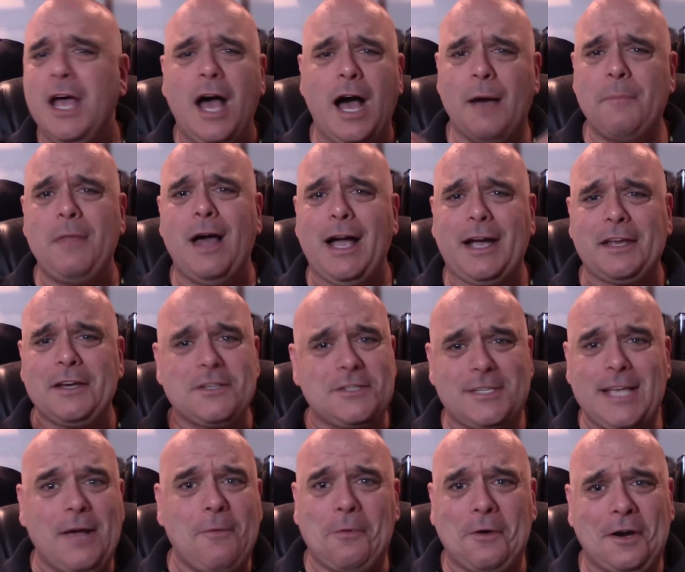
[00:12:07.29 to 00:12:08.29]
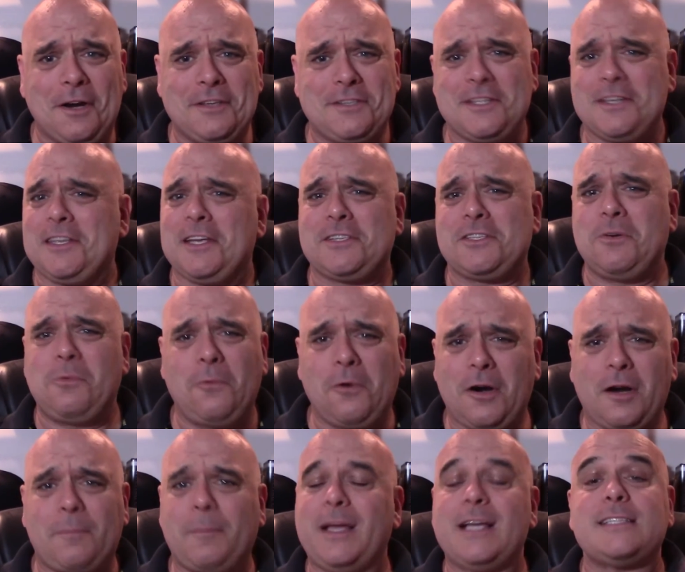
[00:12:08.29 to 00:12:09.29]
I'm not going to say what it is that doesn't
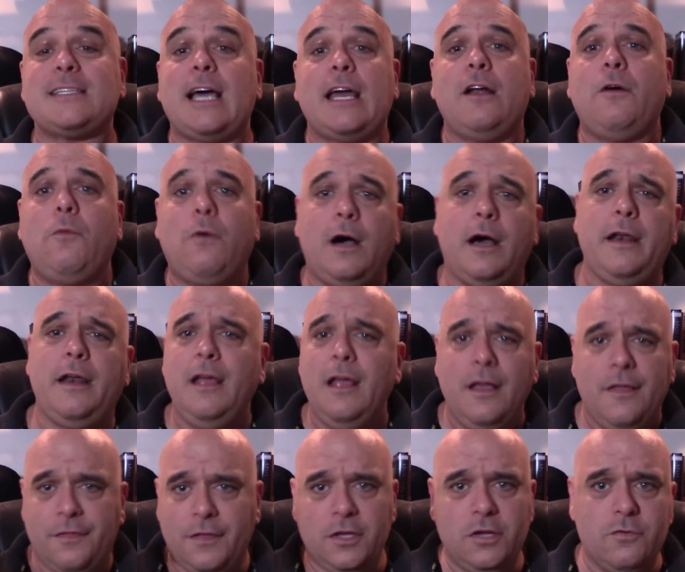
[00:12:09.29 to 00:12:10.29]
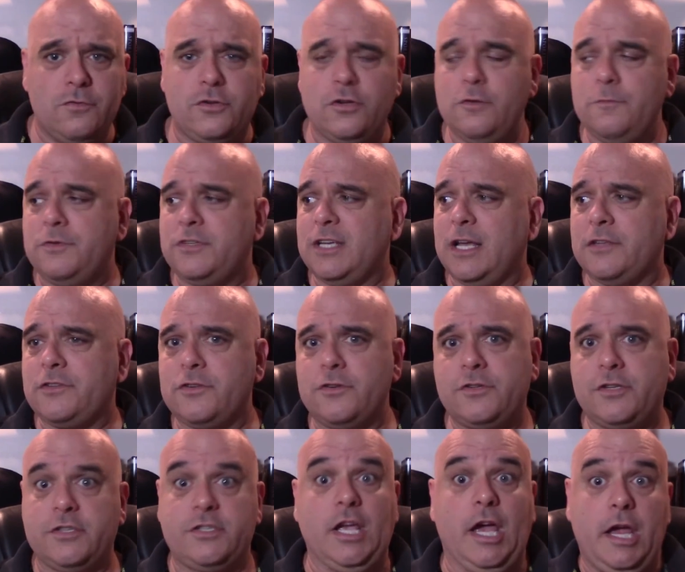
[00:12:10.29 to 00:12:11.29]
work because I don't want the YouTube censors
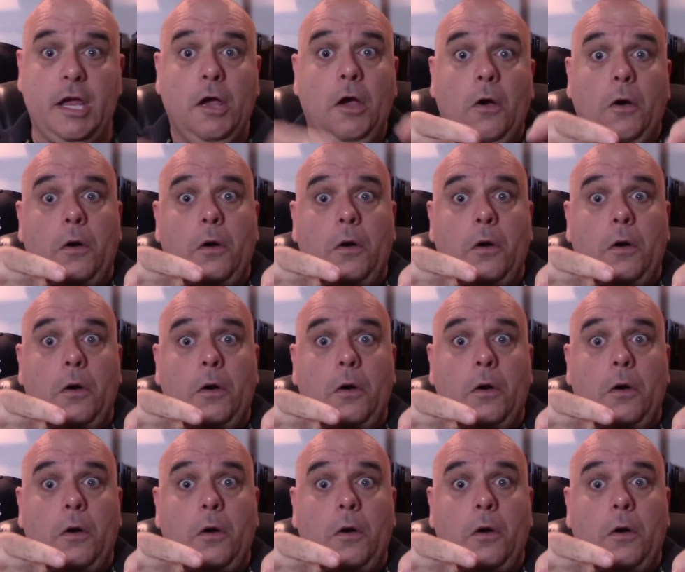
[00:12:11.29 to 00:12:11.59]
to say,